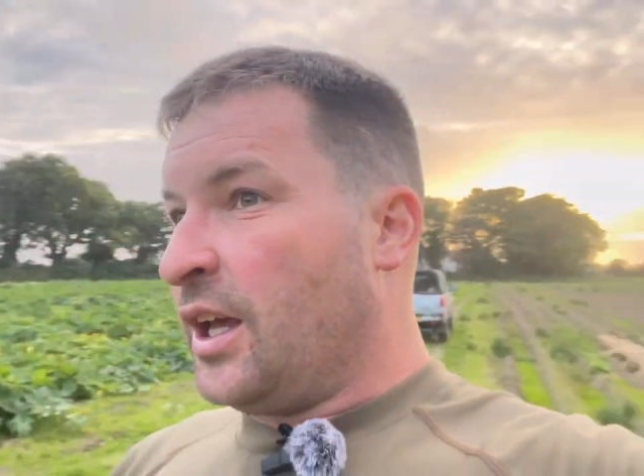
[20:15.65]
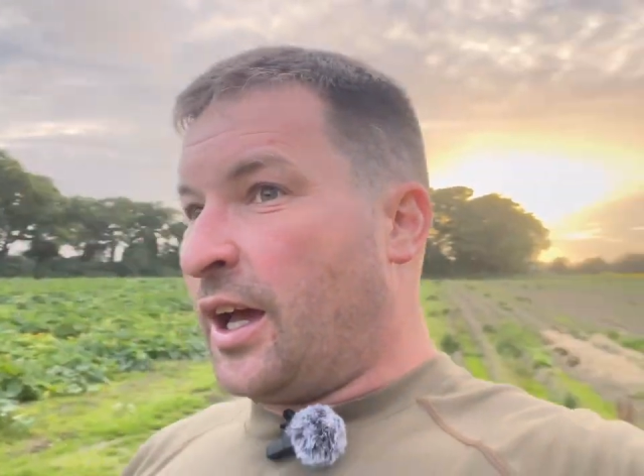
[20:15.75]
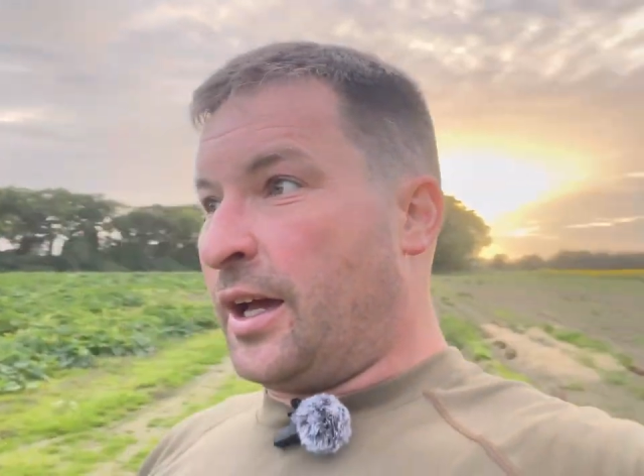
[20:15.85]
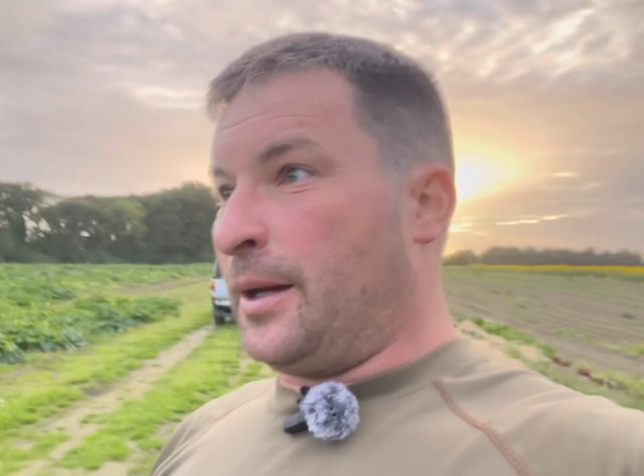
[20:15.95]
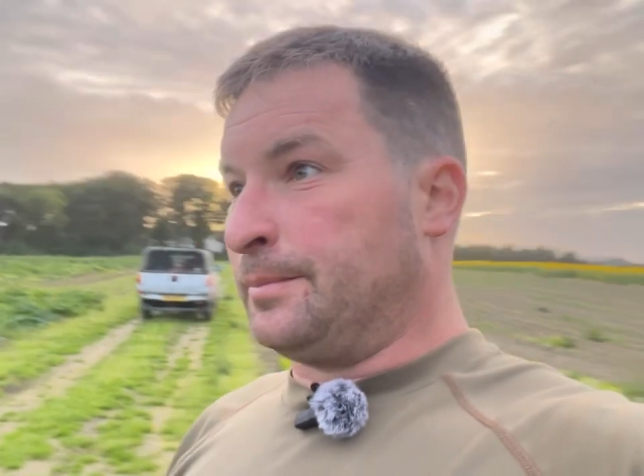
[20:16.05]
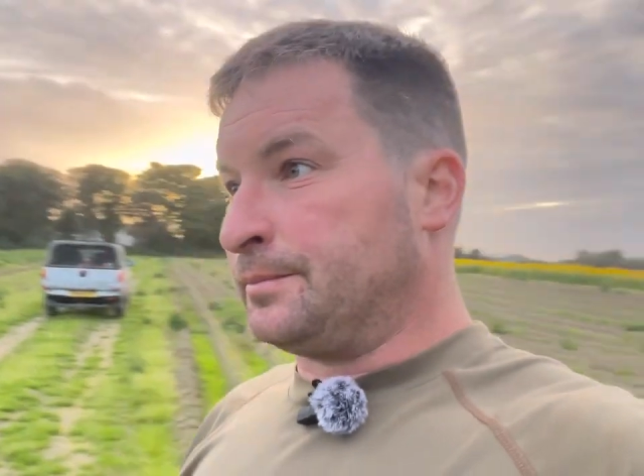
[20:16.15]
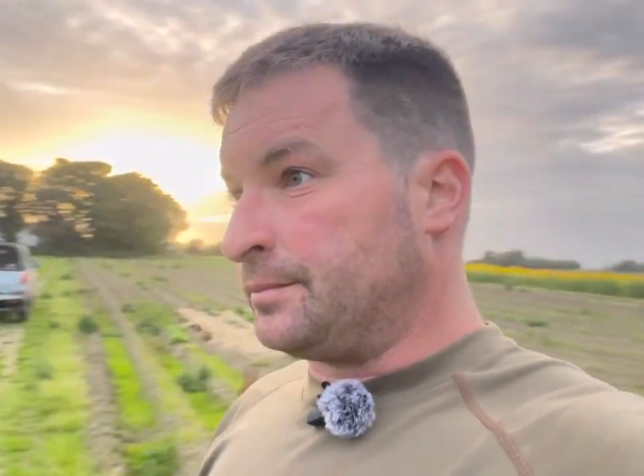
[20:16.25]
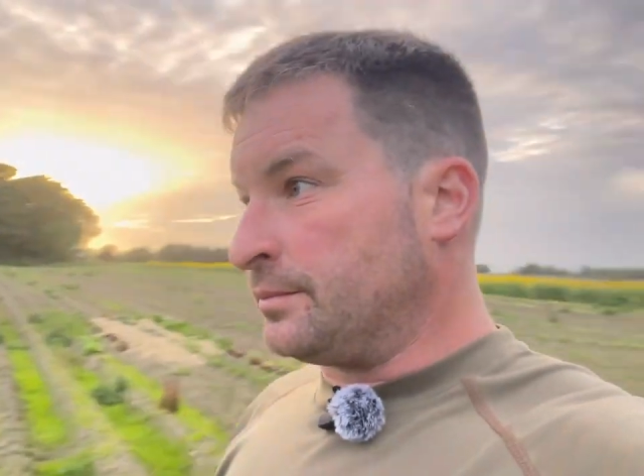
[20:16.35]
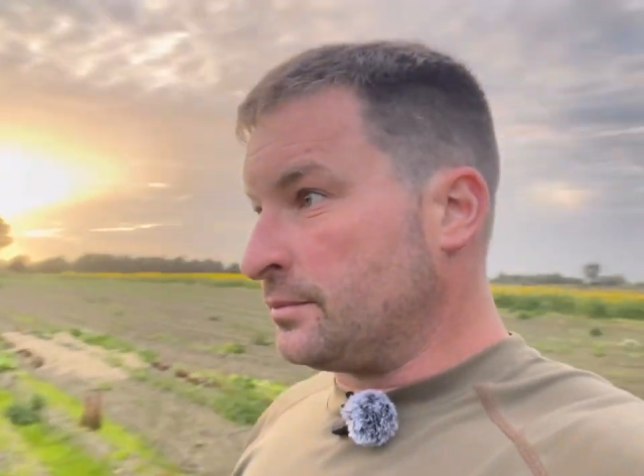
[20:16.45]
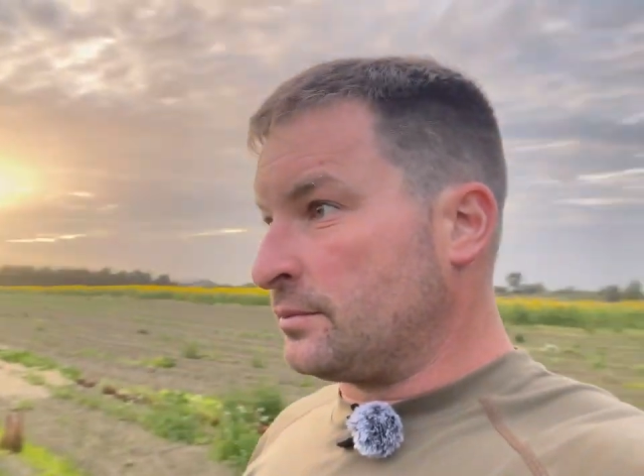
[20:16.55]

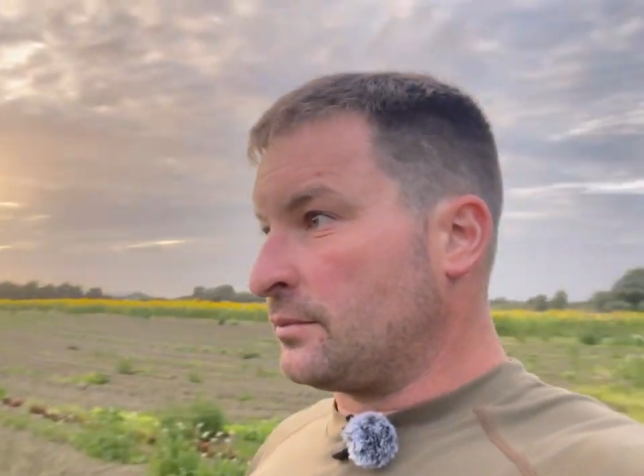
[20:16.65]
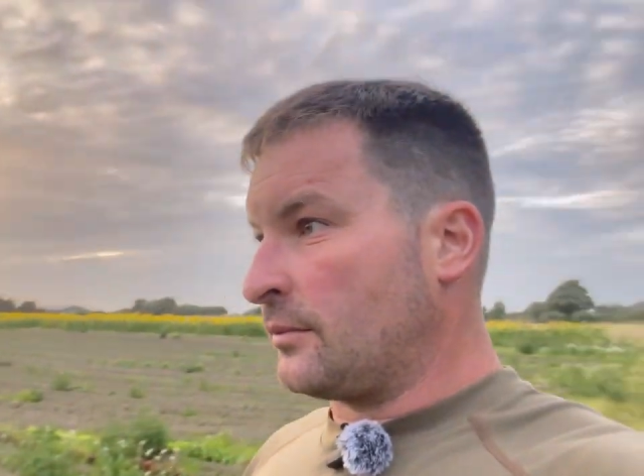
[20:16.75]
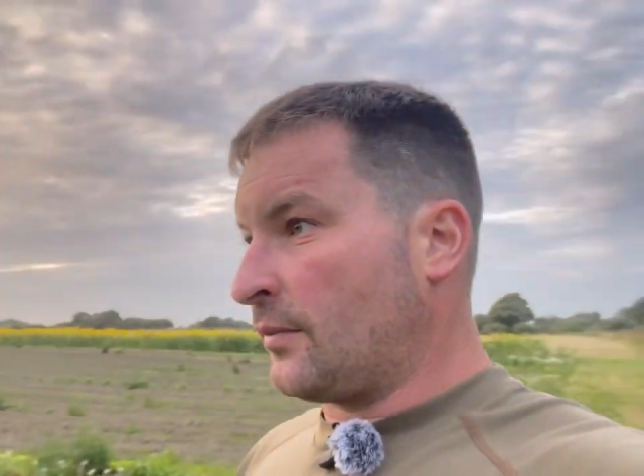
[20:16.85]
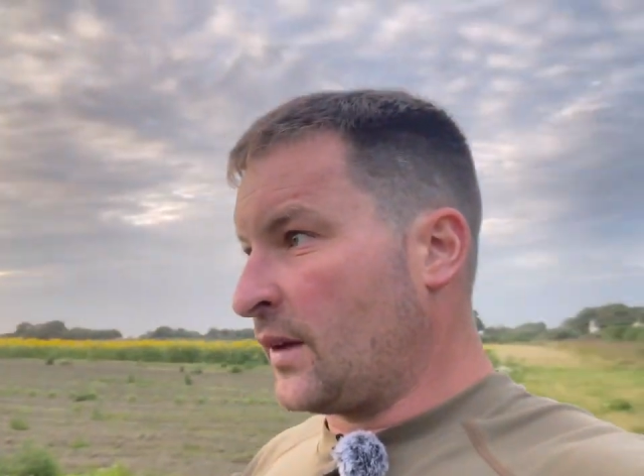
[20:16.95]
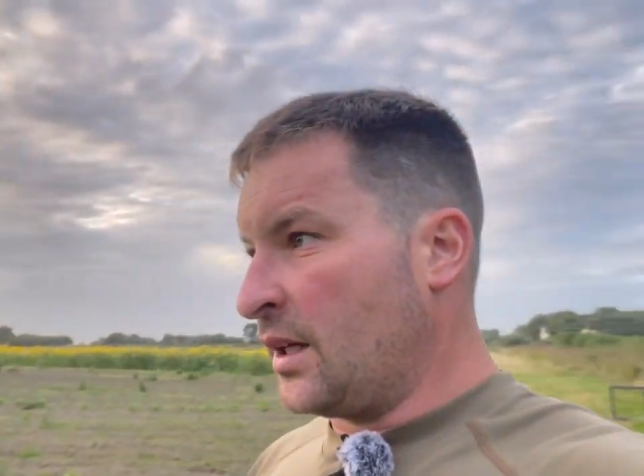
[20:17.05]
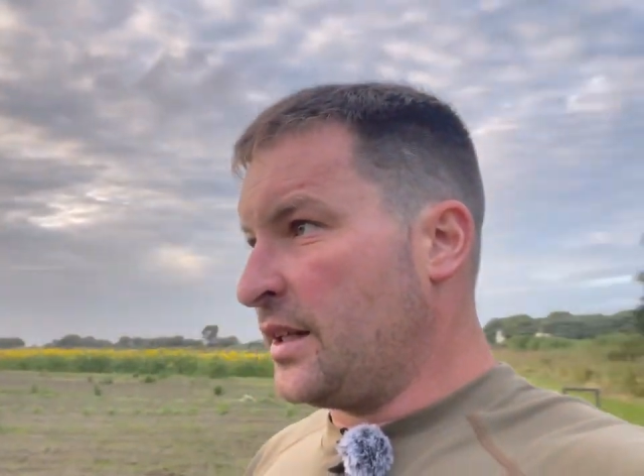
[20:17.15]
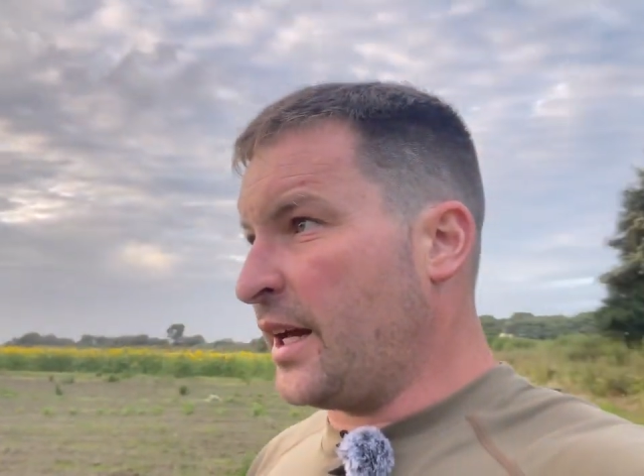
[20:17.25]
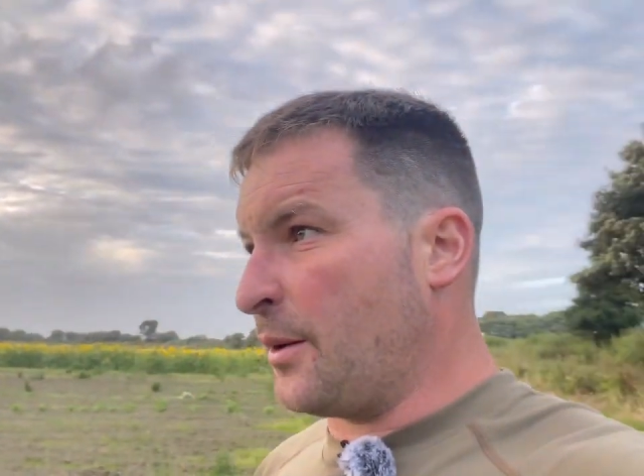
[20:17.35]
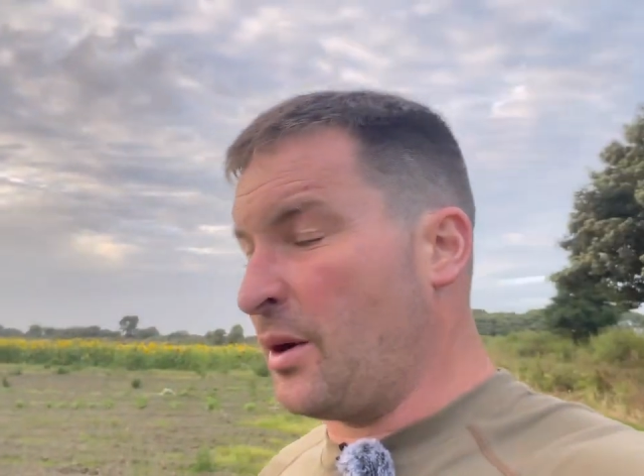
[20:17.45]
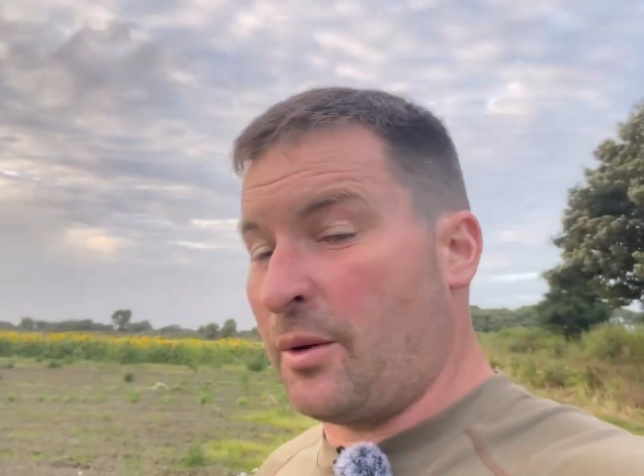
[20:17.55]

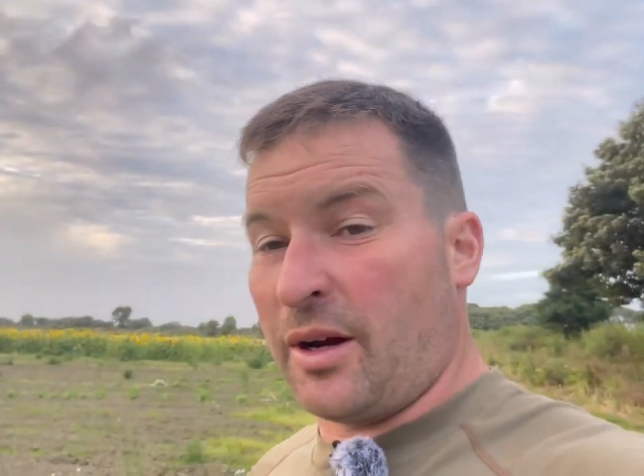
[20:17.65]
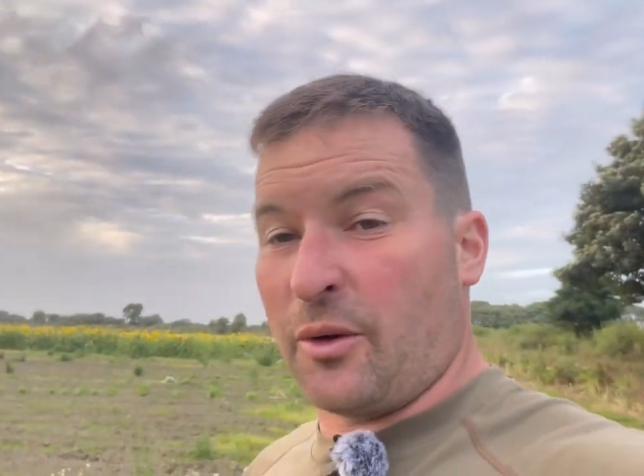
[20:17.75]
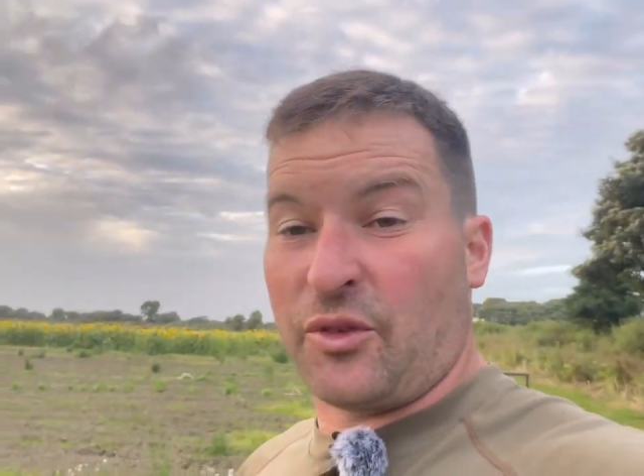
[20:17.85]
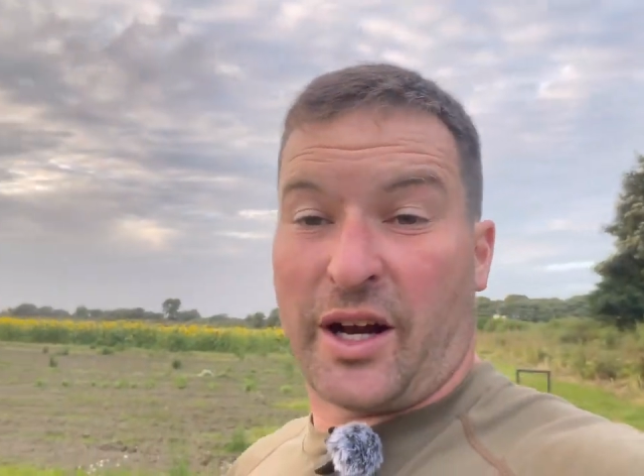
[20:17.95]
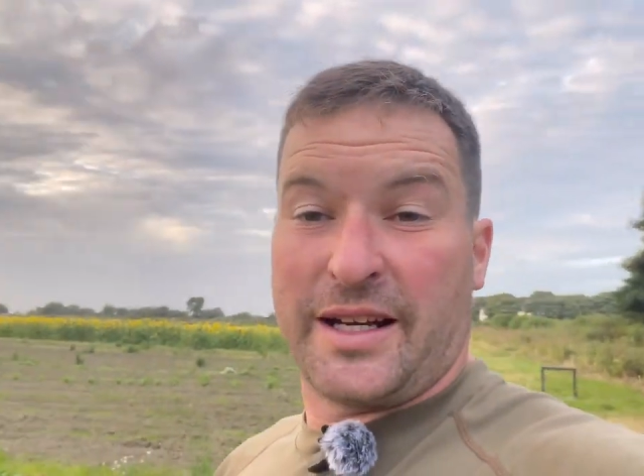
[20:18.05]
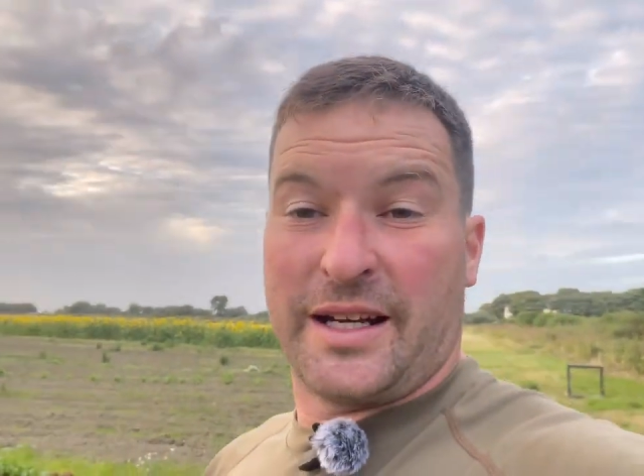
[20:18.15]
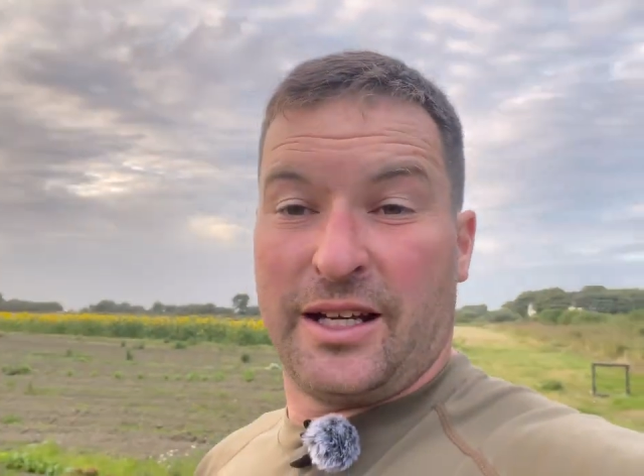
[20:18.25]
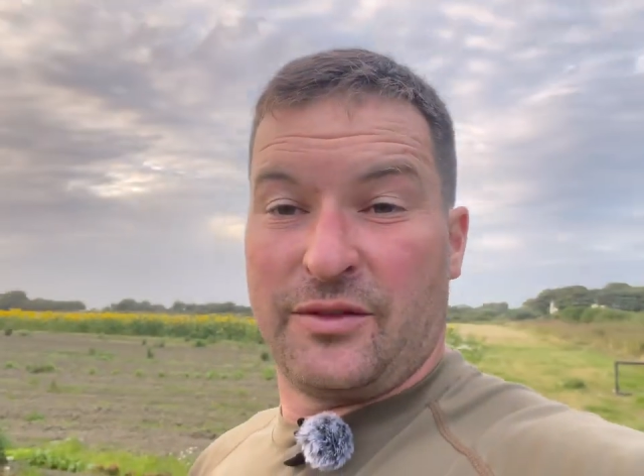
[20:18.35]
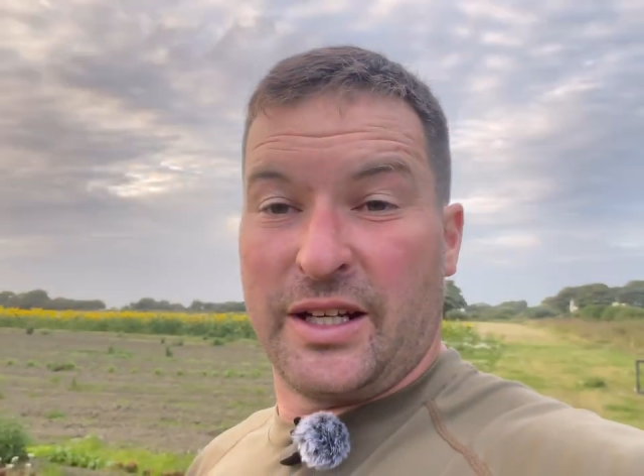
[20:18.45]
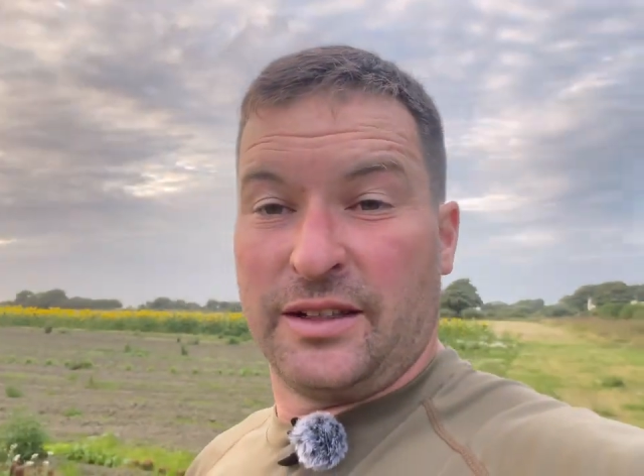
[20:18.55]
Yeah, we're at Friday
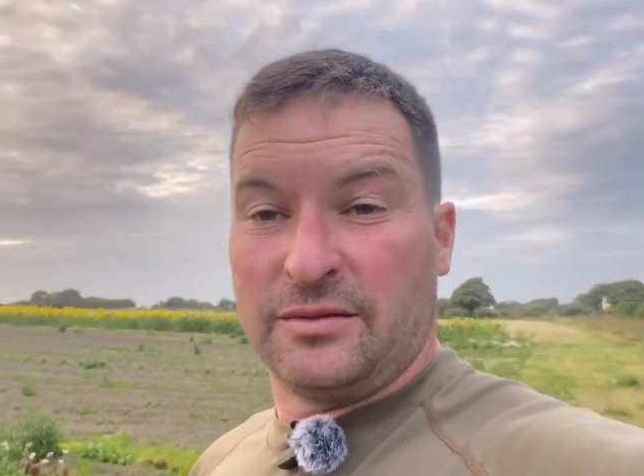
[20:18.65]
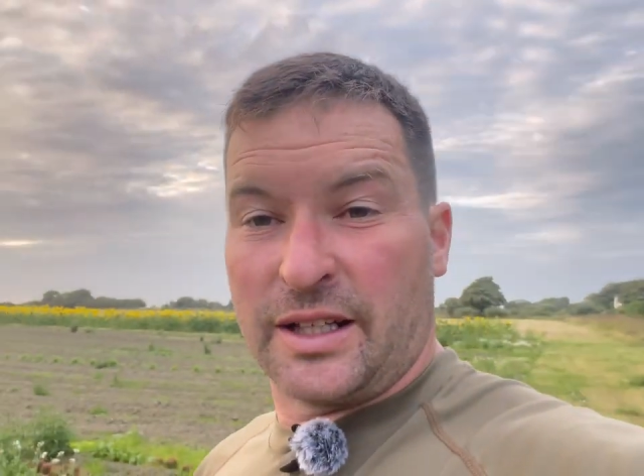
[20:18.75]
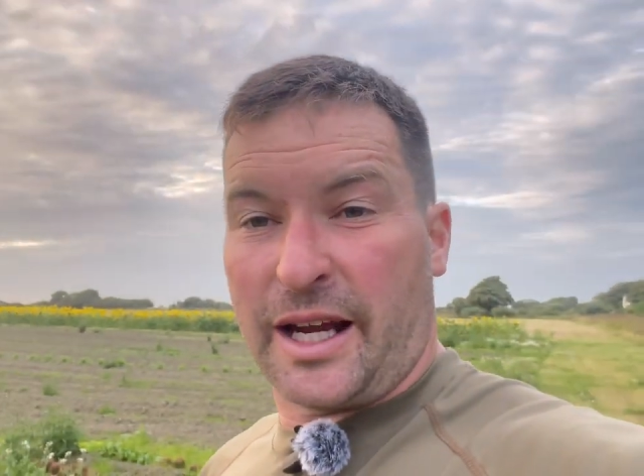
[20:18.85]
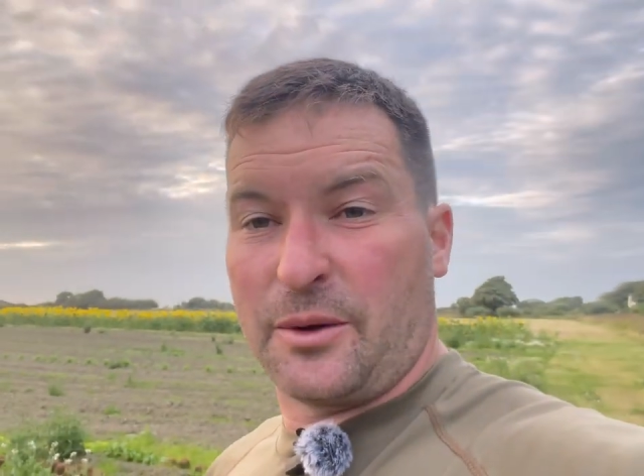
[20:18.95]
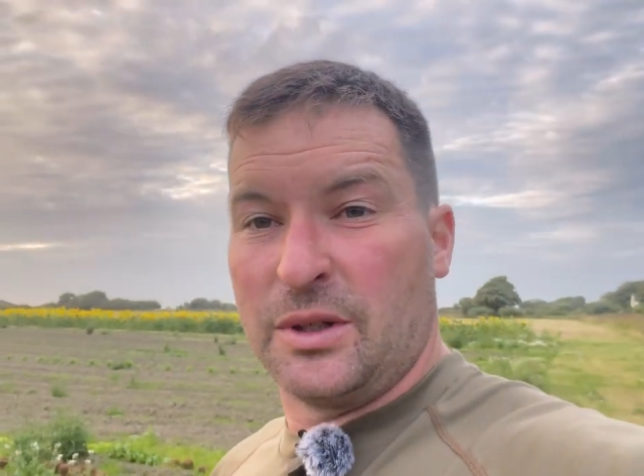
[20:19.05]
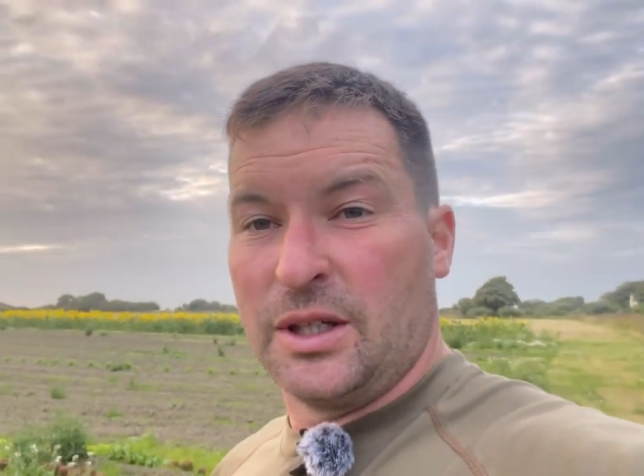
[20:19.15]
evening now.